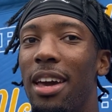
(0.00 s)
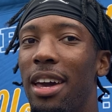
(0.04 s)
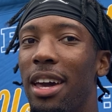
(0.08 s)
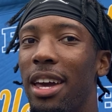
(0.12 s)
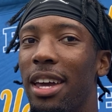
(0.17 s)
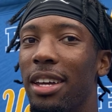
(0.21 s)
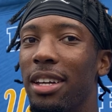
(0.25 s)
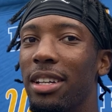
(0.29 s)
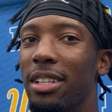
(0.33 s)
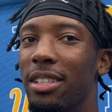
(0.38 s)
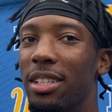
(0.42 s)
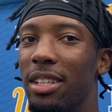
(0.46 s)

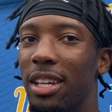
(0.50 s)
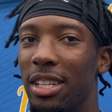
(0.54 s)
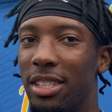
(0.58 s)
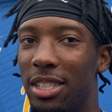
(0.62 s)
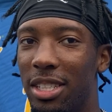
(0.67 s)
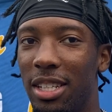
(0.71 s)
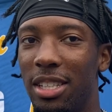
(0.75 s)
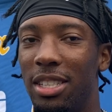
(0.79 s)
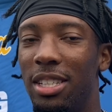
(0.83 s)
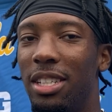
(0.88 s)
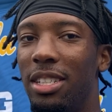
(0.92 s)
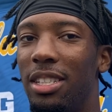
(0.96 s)
and, and
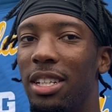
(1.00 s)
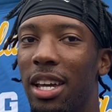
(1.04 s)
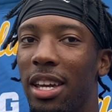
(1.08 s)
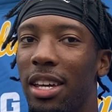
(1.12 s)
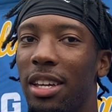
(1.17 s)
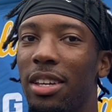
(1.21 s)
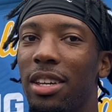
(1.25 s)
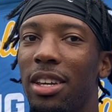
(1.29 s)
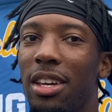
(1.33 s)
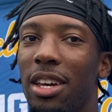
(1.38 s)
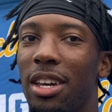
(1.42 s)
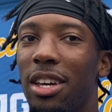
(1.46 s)
see
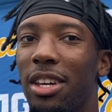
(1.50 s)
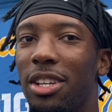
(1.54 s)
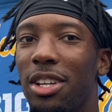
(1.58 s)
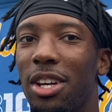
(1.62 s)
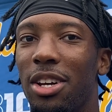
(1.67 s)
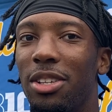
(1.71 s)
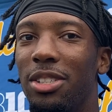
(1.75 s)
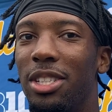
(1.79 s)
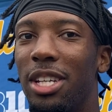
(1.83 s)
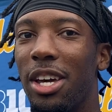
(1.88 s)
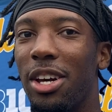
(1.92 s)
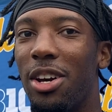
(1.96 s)
TJ, you
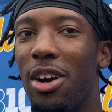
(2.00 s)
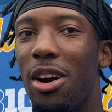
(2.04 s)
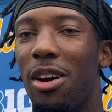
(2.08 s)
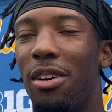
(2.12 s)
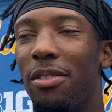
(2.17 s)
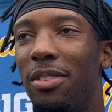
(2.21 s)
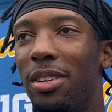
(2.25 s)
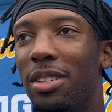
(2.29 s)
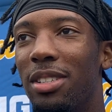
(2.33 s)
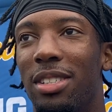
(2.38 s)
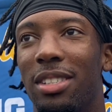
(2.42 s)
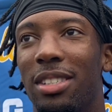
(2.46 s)
know, take
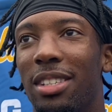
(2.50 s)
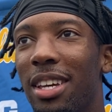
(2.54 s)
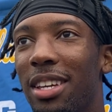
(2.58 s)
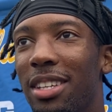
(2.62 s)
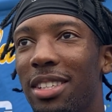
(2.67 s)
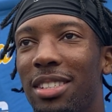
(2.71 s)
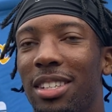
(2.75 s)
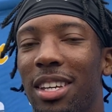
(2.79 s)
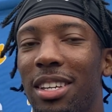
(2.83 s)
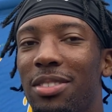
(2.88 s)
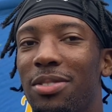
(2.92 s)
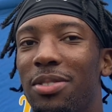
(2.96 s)
off. It's,
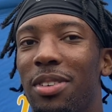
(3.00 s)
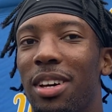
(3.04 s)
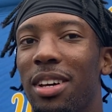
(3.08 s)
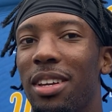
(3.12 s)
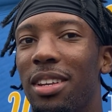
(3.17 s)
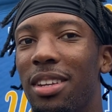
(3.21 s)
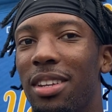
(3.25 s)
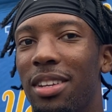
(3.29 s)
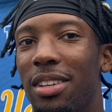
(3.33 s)
it's, it's, fun.